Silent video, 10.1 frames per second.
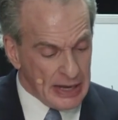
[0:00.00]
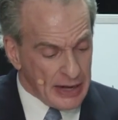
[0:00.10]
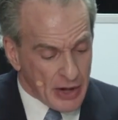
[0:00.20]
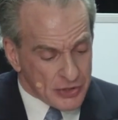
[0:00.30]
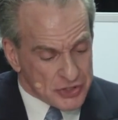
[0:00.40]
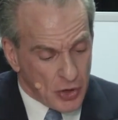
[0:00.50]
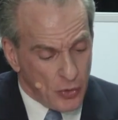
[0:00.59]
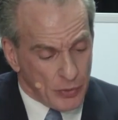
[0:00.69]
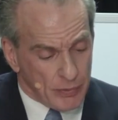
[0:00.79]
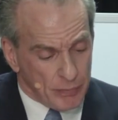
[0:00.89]
and
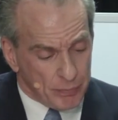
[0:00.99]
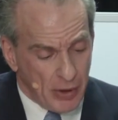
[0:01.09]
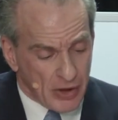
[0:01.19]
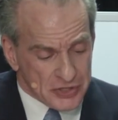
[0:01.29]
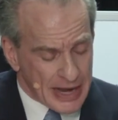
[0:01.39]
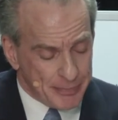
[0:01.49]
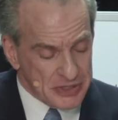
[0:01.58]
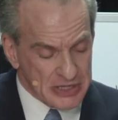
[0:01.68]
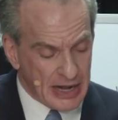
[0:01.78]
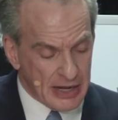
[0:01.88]
also Paul's
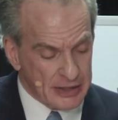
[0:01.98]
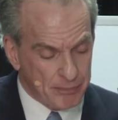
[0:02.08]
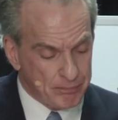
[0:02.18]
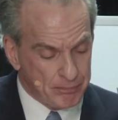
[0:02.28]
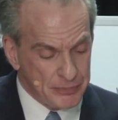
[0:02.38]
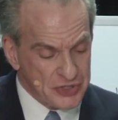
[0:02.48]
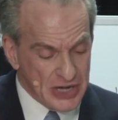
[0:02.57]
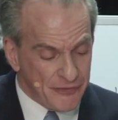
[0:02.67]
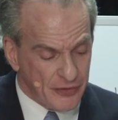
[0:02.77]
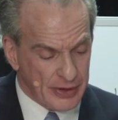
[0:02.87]
apostolic
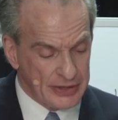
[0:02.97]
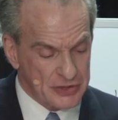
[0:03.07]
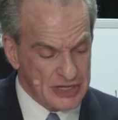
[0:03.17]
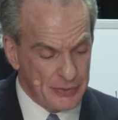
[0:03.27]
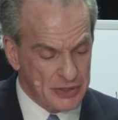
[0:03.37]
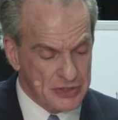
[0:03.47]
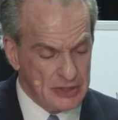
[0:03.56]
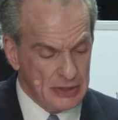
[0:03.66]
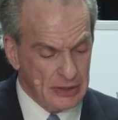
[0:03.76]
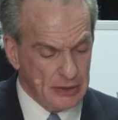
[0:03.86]
sufferings. He was
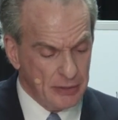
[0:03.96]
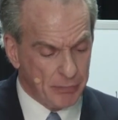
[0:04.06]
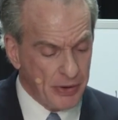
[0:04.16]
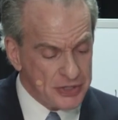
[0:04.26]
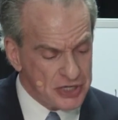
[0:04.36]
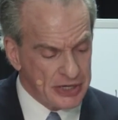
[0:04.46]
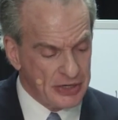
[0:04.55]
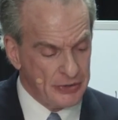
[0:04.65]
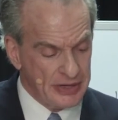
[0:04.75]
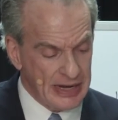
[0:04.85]

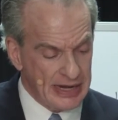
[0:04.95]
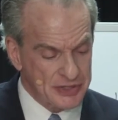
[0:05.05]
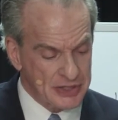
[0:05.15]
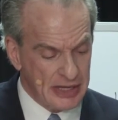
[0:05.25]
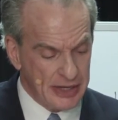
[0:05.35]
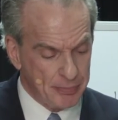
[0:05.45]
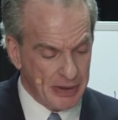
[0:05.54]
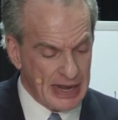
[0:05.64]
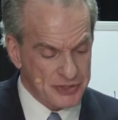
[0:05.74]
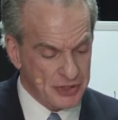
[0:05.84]
persecuted as an
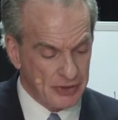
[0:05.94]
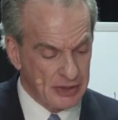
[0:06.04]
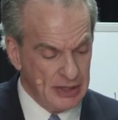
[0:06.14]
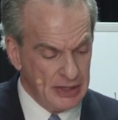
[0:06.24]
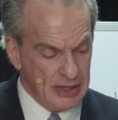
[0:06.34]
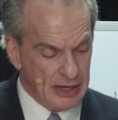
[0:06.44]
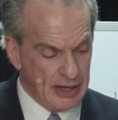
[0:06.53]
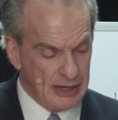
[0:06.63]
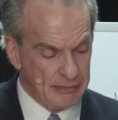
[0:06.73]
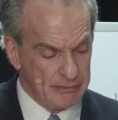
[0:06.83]
apostle,
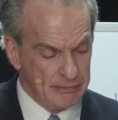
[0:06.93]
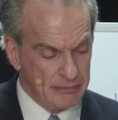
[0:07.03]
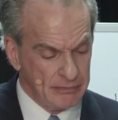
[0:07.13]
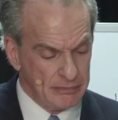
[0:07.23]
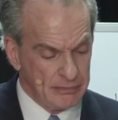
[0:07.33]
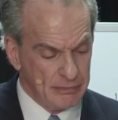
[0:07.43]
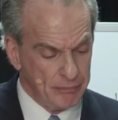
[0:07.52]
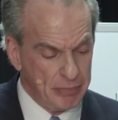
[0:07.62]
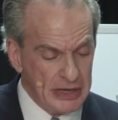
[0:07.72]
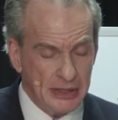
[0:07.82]
um,
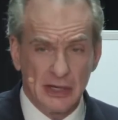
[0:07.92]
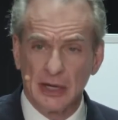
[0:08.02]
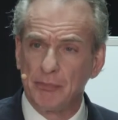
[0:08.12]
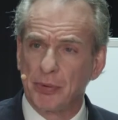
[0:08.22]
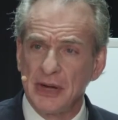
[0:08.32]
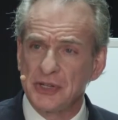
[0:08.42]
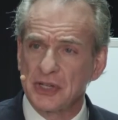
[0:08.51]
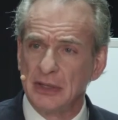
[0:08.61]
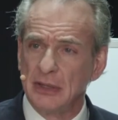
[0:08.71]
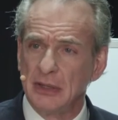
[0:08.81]
beaten,
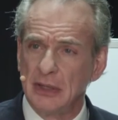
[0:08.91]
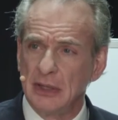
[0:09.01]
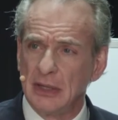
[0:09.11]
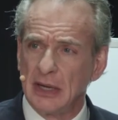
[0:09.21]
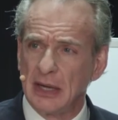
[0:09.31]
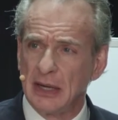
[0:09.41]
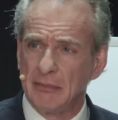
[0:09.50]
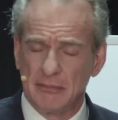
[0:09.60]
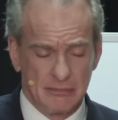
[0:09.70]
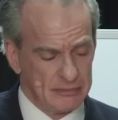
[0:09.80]
imprisoned,
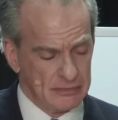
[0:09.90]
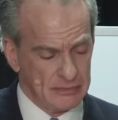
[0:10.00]
um,